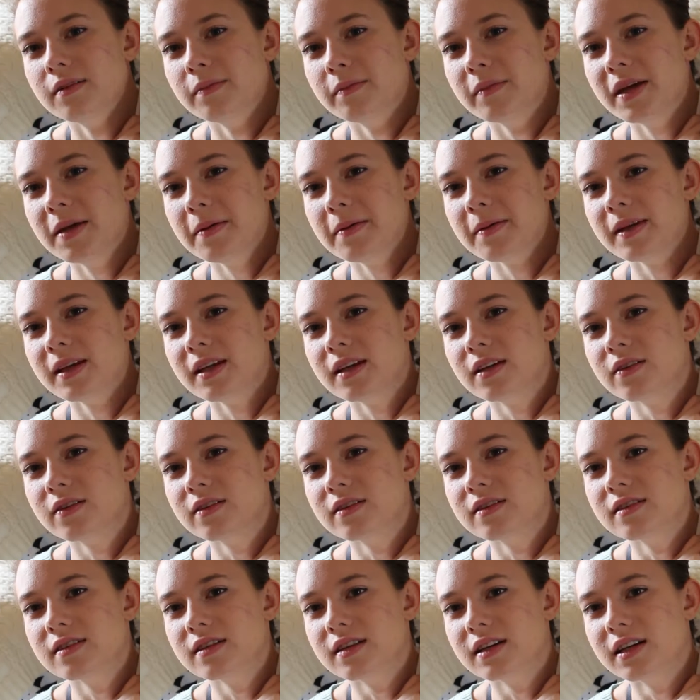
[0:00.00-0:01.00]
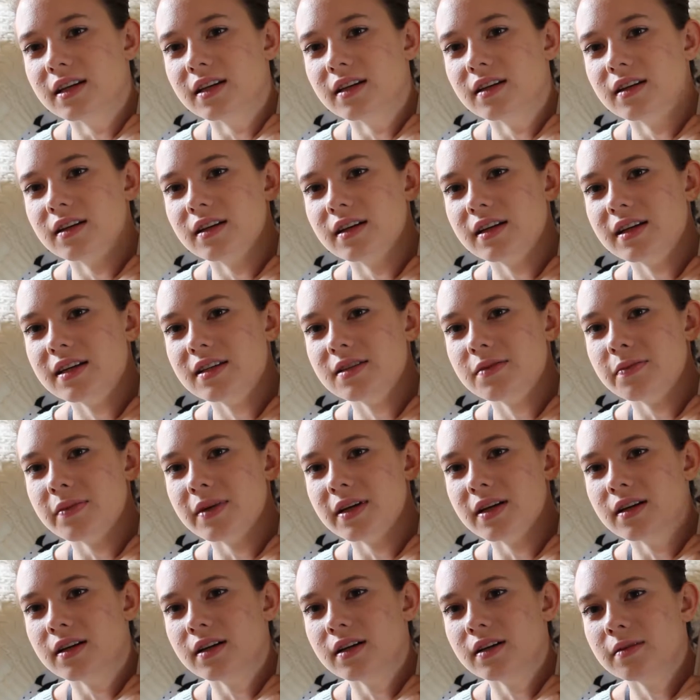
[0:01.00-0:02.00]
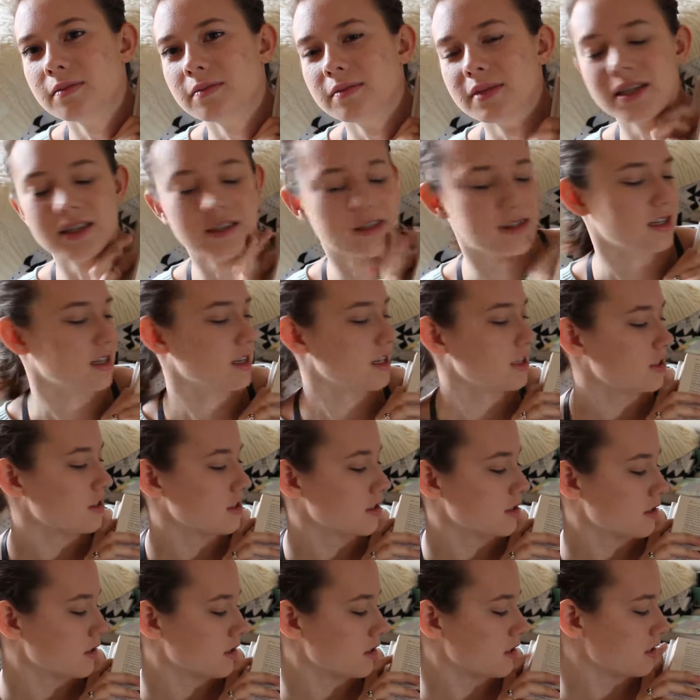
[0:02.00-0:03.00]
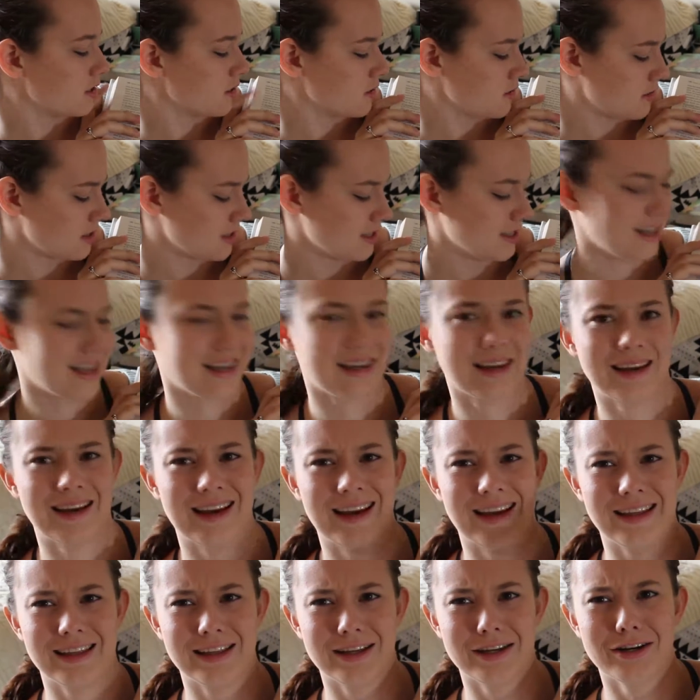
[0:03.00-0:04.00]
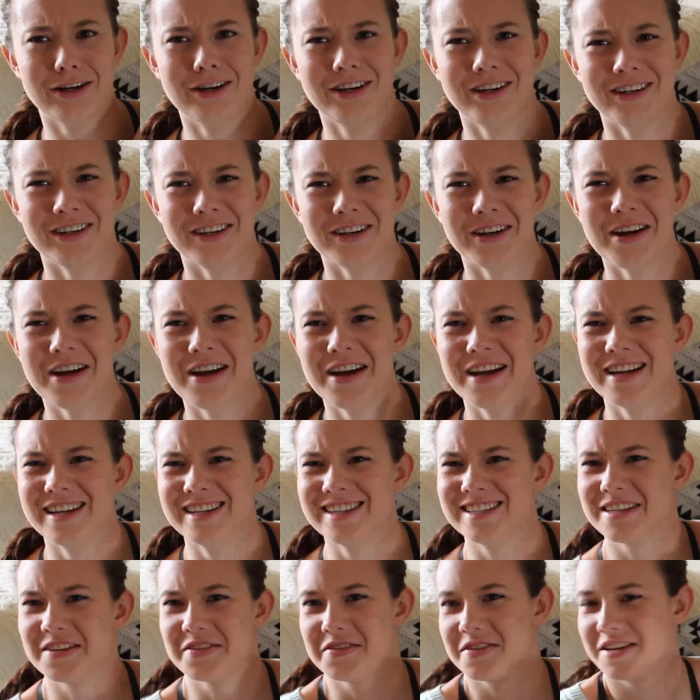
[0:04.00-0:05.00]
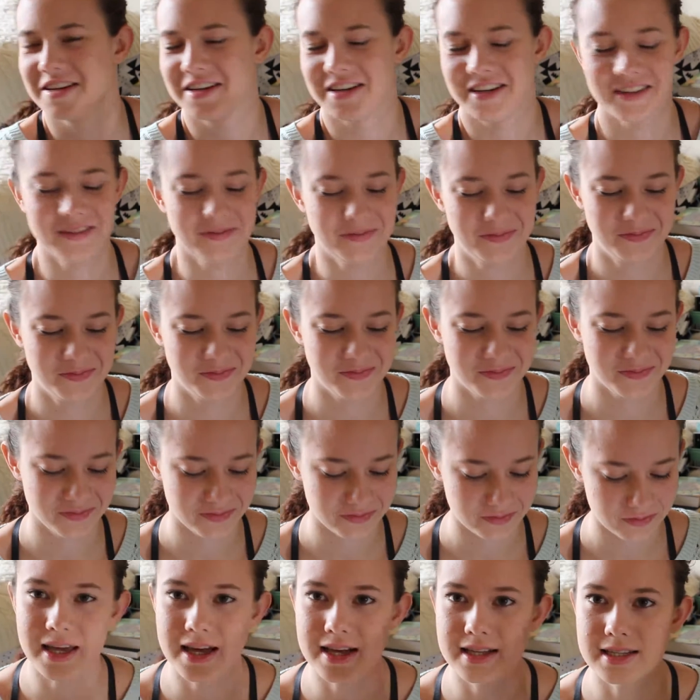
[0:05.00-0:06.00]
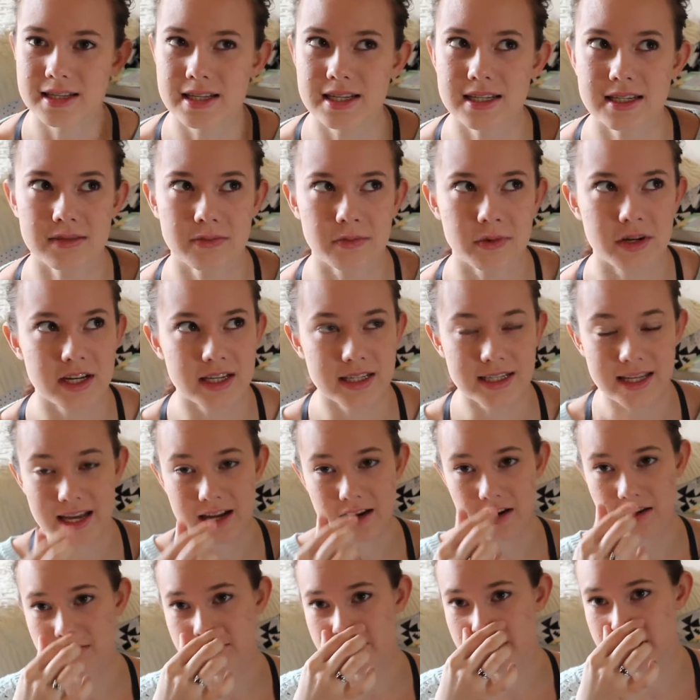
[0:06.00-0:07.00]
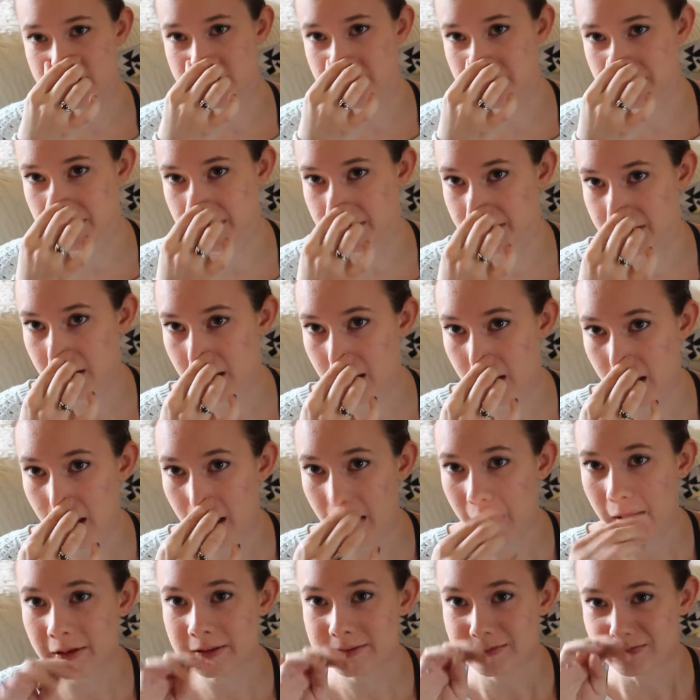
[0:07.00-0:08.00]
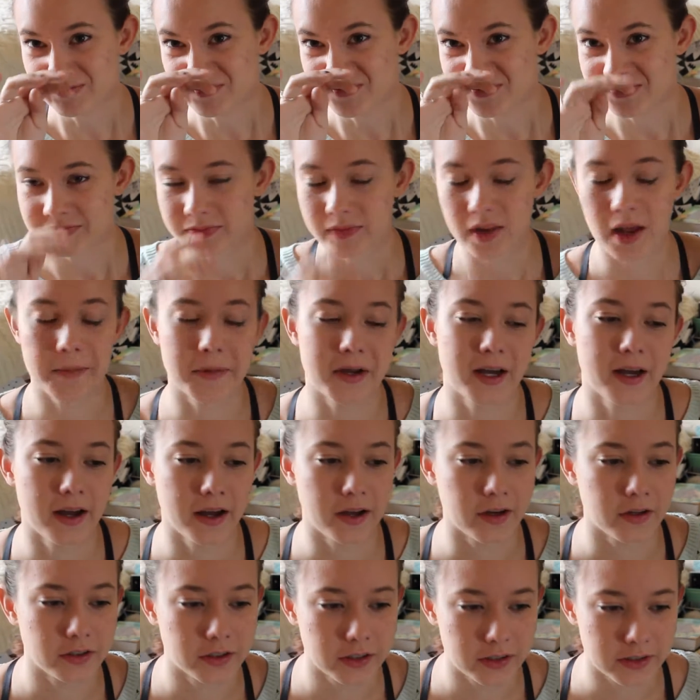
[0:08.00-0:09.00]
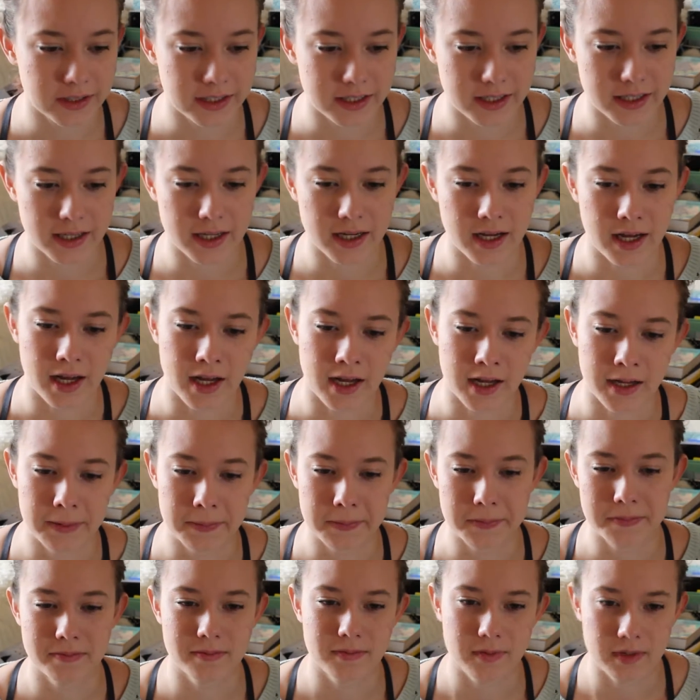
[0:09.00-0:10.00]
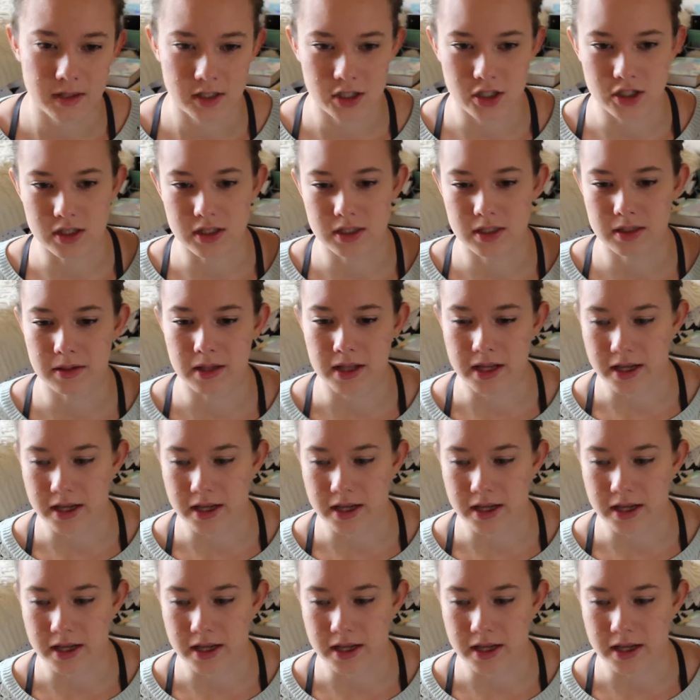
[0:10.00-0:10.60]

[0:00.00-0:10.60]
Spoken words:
Maybe you can see it. It gets better because I actually started using highlighter down here. Yes, this was a nonfiction book about how Korea just